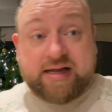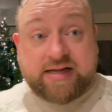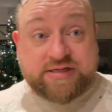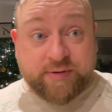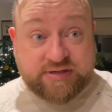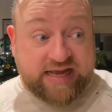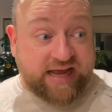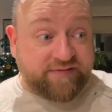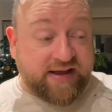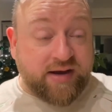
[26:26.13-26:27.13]
tomorrow's
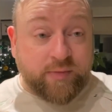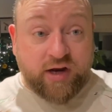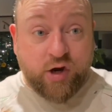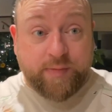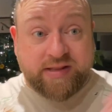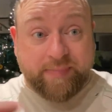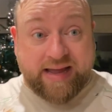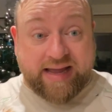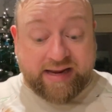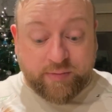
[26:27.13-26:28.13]
advent. We'll open the
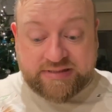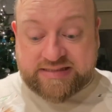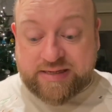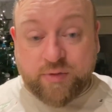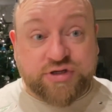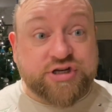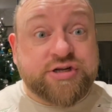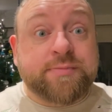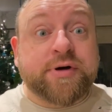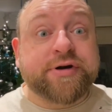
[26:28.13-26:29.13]
bag. We'll see what
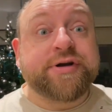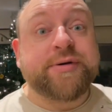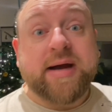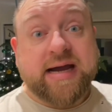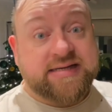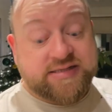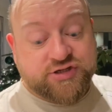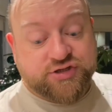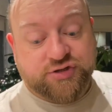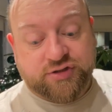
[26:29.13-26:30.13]
tomorrow has in
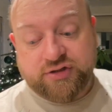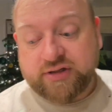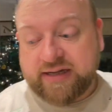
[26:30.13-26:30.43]
store.